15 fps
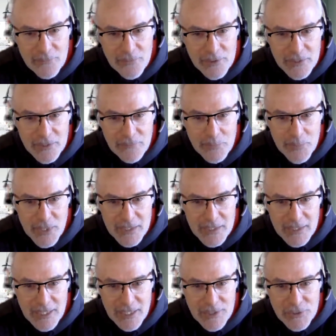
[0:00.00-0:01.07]
first ever
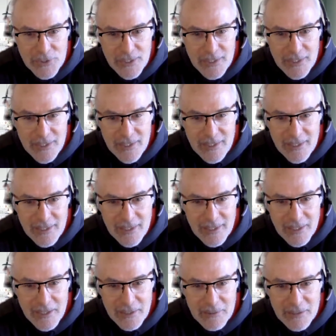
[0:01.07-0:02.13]
presentation
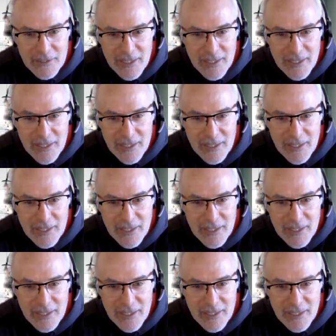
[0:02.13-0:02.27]
at